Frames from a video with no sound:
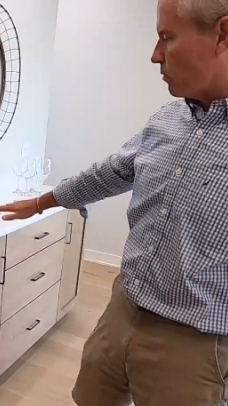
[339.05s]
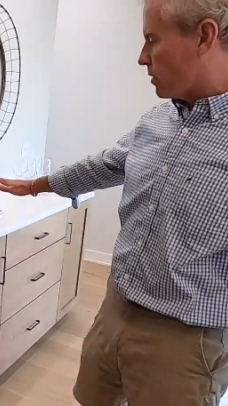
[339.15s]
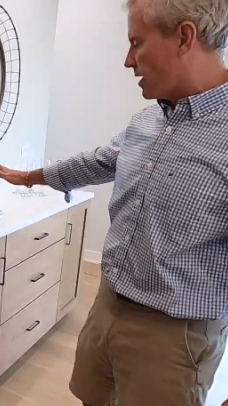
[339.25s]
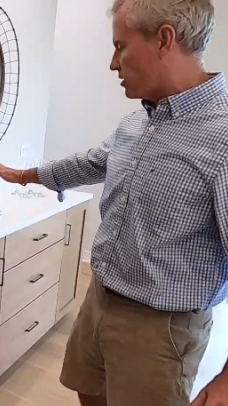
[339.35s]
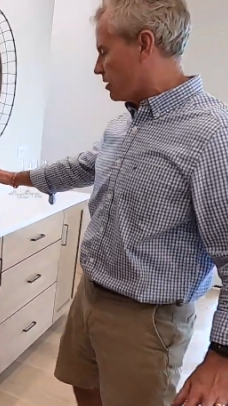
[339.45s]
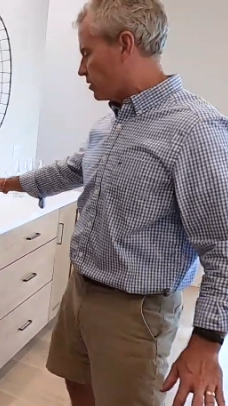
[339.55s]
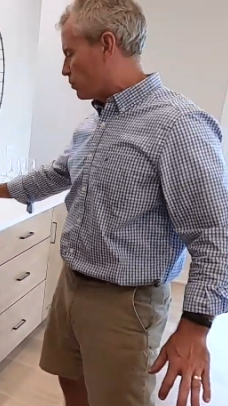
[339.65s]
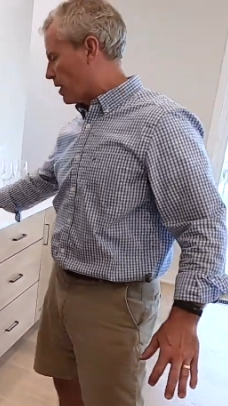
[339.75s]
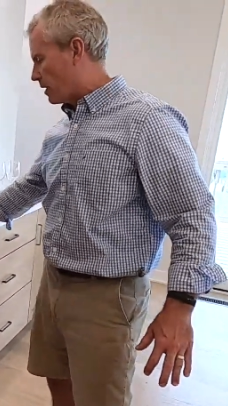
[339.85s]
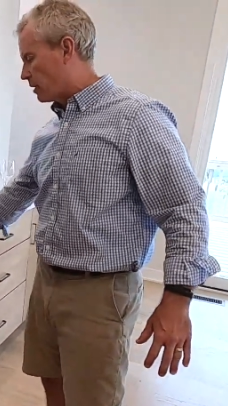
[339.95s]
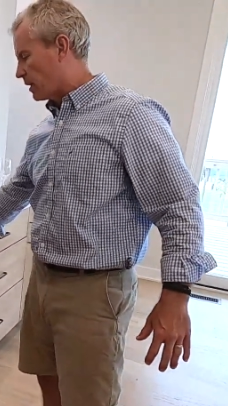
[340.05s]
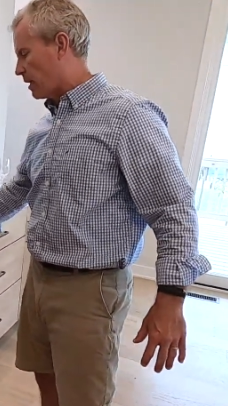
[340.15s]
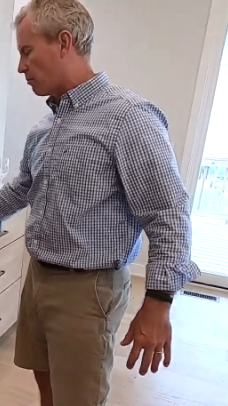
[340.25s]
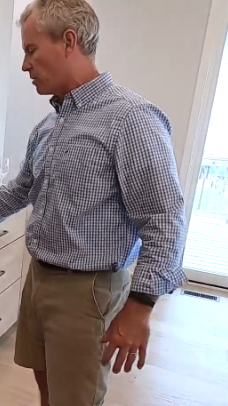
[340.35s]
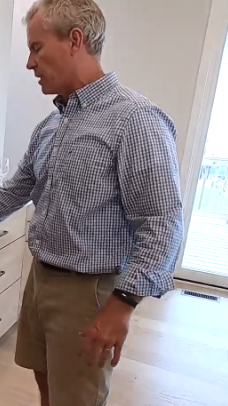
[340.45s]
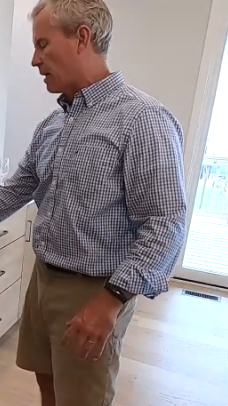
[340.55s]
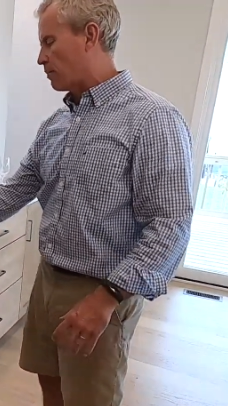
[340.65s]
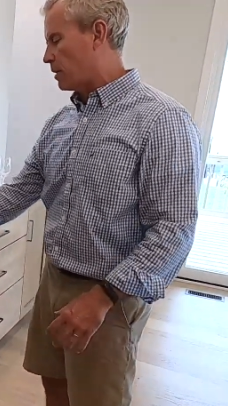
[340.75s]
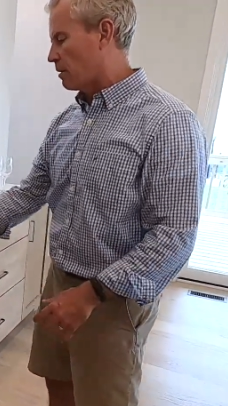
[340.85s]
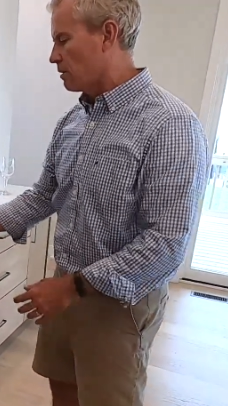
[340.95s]
and we actually expanded a
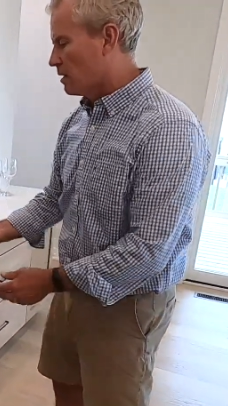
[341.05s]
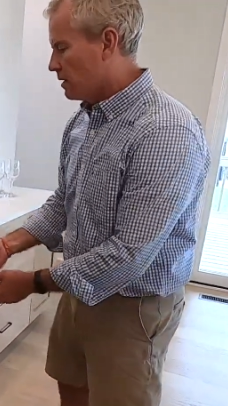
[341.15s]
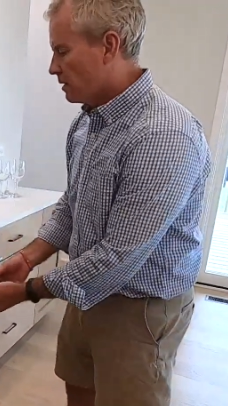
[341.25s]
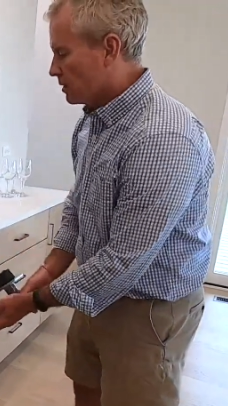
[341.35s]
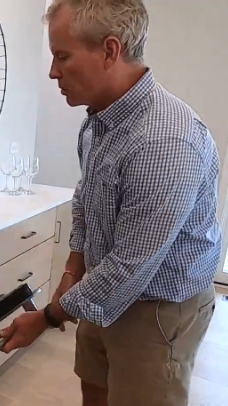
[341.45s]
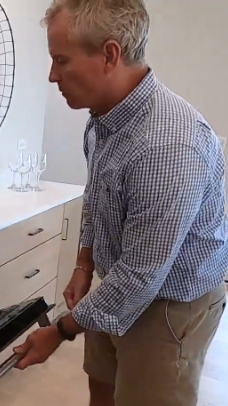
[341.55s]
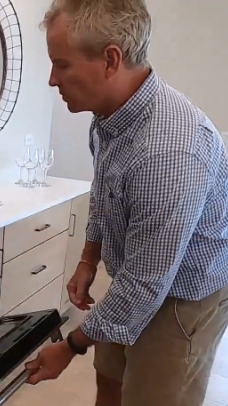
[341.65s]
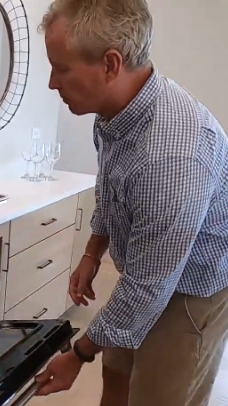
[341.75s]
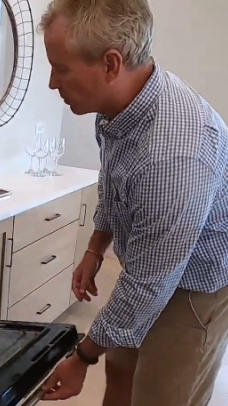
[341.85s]
countertop here. So if